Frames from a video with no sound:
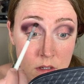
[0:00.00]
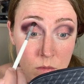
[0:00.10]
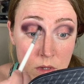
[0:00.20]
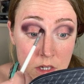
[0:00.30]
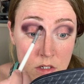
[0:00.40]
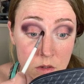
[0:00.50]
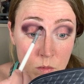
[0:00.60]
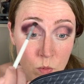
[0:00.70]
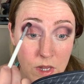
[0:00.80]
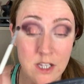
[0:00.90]
we could
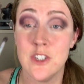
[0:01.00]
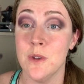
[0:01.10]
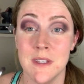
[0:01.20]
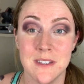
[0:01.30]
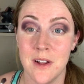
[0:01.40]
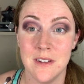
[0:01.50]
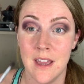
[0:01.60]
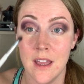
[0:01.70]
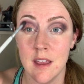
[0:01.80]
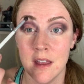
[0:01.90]
do this all day.